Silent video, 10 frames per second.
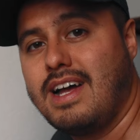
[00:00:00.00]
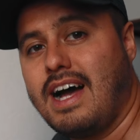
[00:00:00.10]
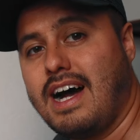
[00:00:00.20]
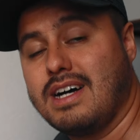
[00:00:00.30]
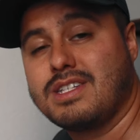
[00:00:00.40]

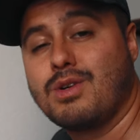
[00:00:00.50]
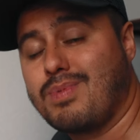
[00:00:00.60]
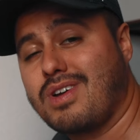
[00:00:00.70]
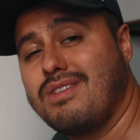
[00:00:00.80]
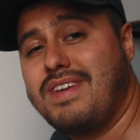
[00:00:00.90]
Uh,
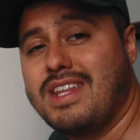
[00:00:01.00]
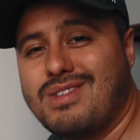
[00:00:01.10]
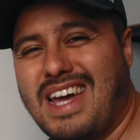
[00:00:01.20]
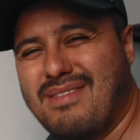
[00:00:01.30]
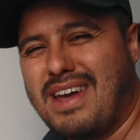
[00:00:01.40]
super convenient
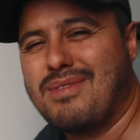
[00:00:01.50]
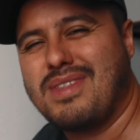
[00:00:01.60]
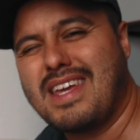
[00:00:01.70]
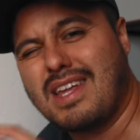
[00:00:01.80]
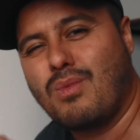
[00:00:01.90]
to have
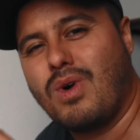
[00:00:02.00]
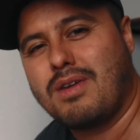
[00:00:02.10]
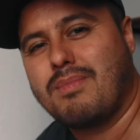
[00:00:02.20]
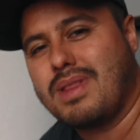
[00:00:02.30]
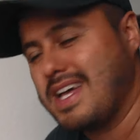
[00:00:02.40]
everything in
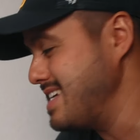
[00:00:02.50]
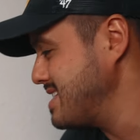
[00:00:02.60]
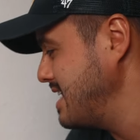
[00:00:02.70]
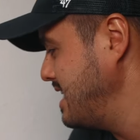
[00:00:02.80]
one place.